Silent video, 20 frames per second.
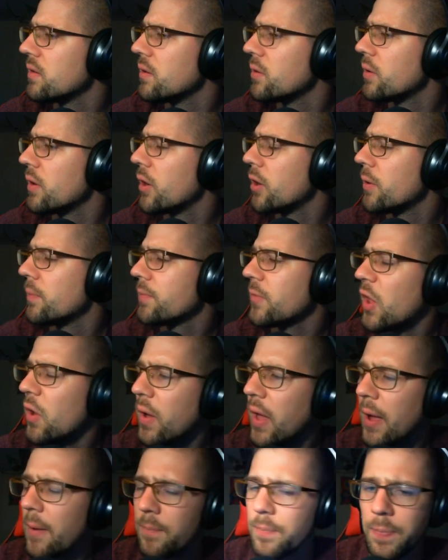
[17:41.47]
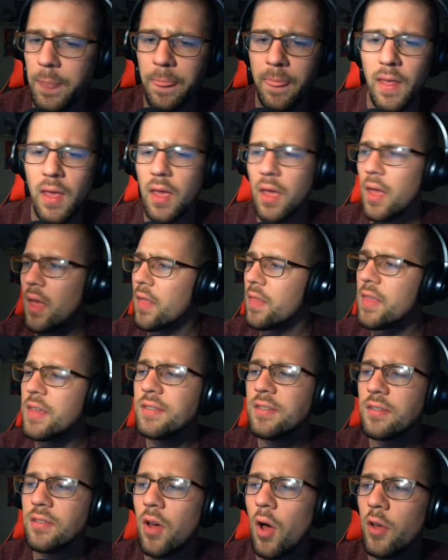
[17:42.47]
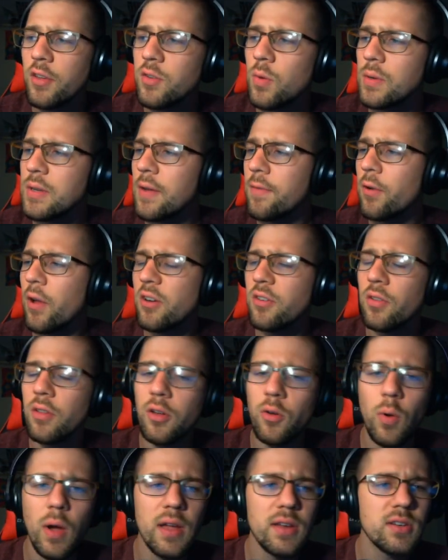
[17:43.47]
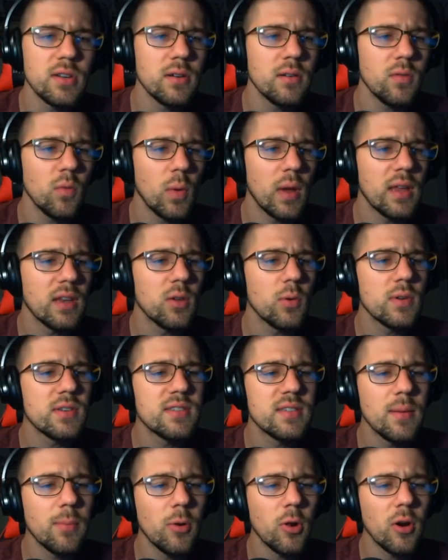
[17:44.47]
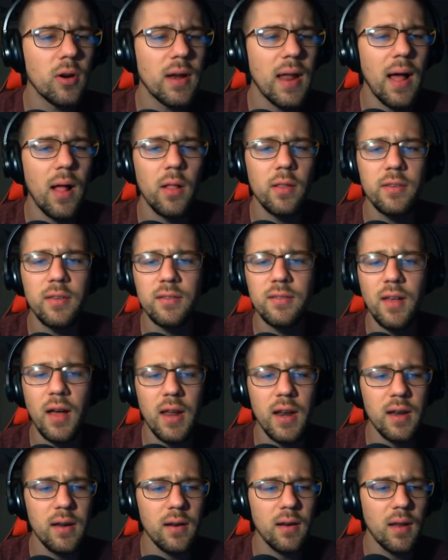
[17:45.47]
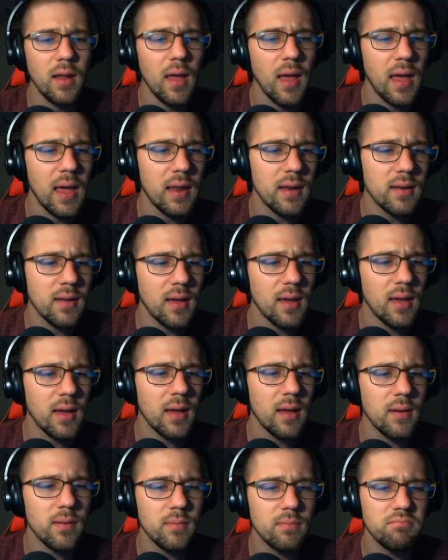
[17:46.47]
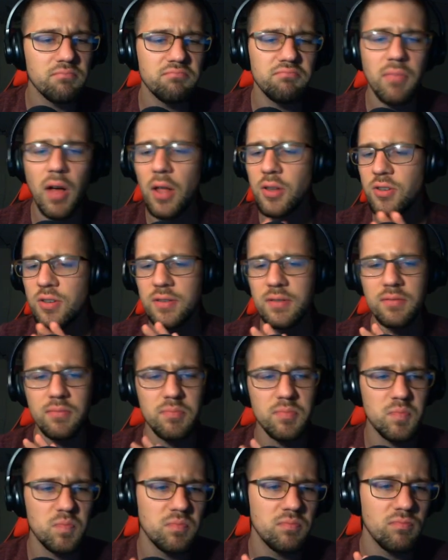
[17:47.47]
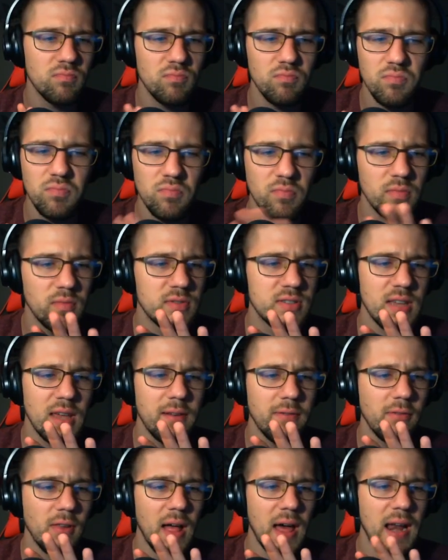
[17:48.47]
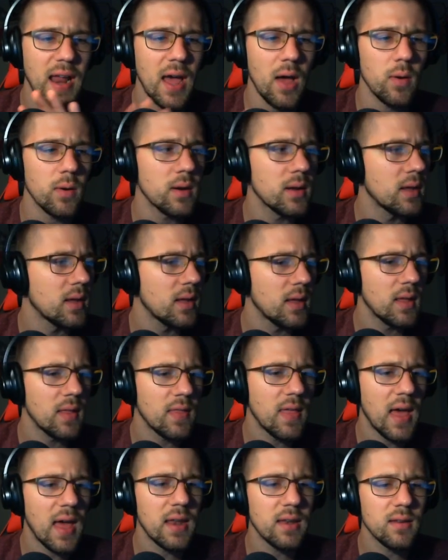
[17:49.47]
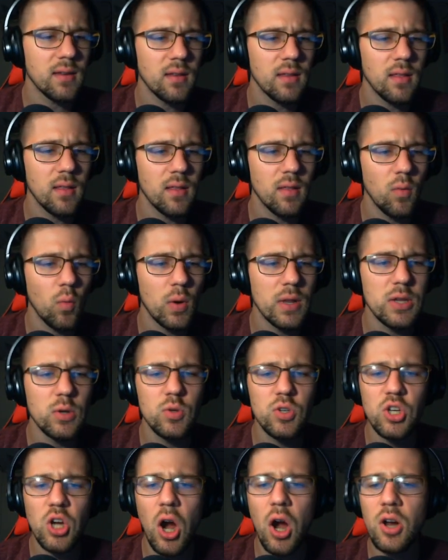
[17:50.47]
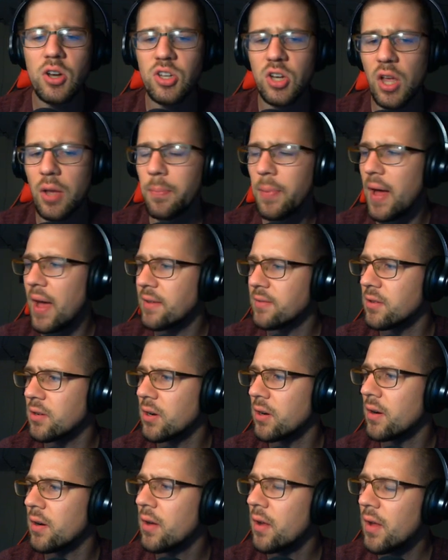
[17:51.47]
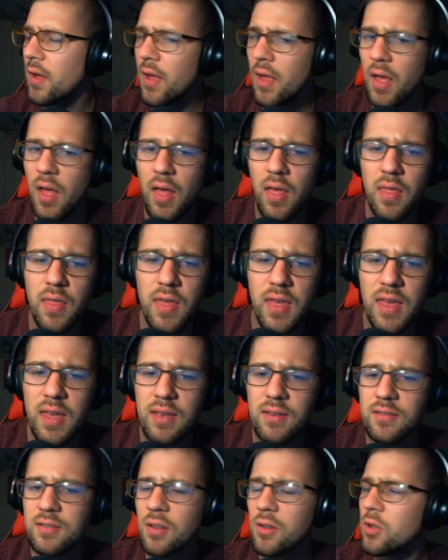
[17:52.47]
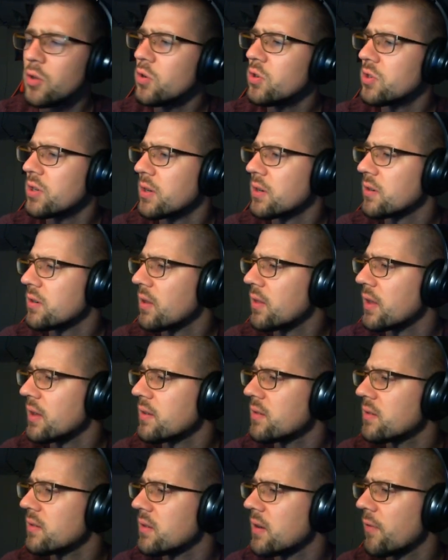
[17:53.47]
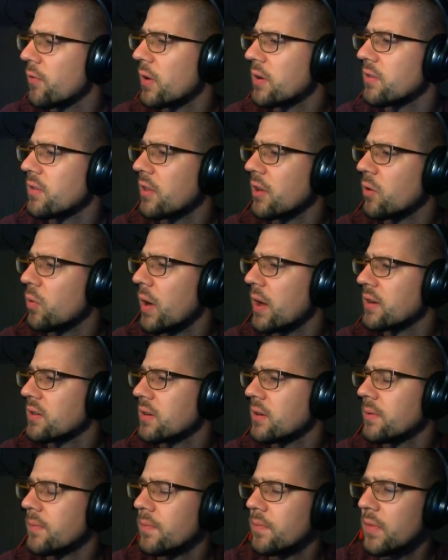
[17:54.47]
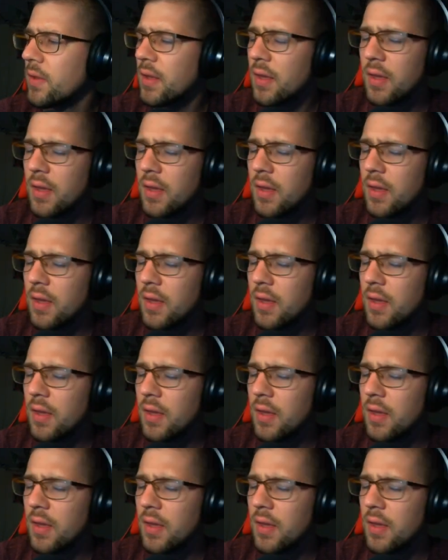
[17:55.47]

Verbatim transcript: zero. Okay, this is also a differential equation. We can do a similar analysis on it, and uh, I'll just say flat out that when you charge a capacitor, the solution to this differential equation